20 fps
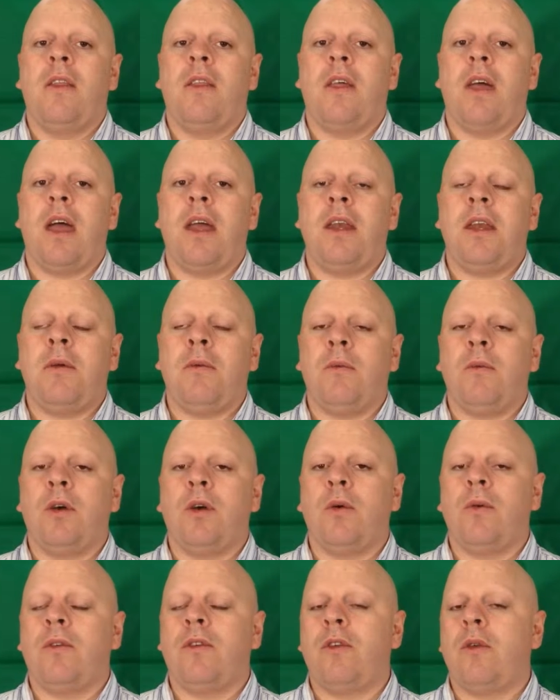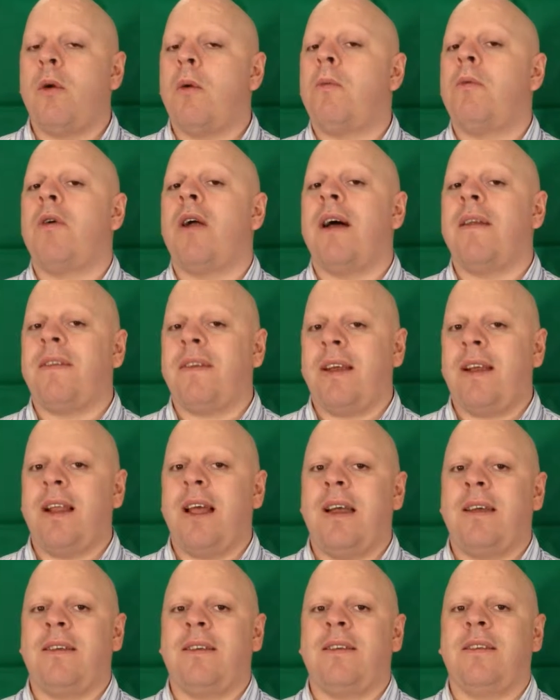Then we're going to do a practical
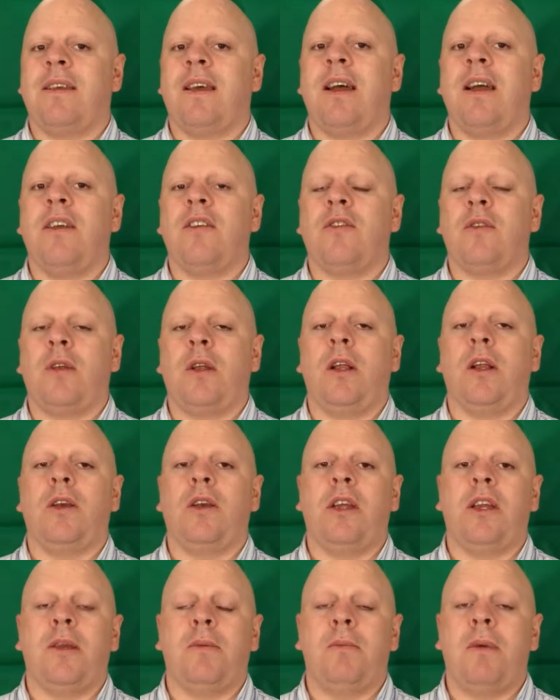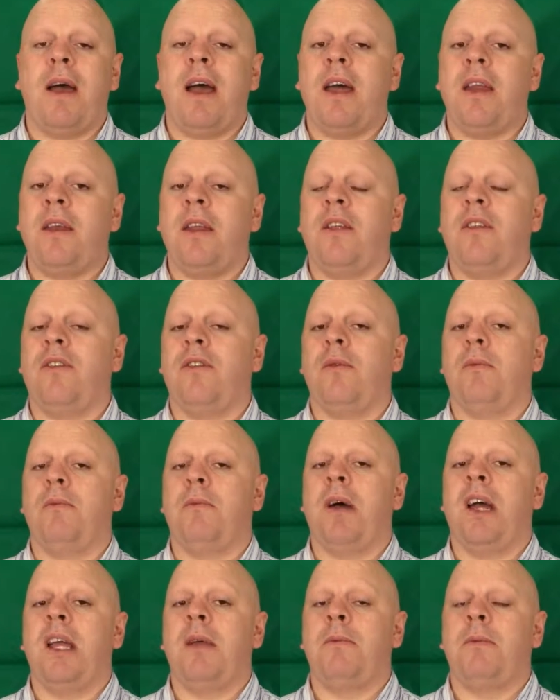exercise, so you'll need a pen and some
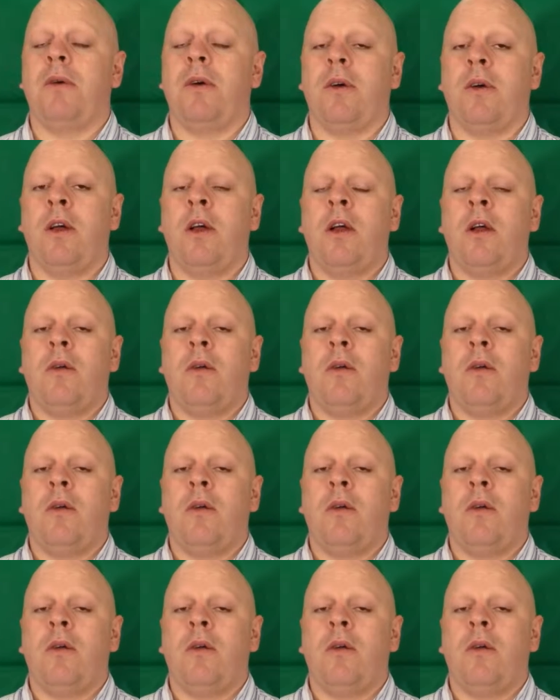paper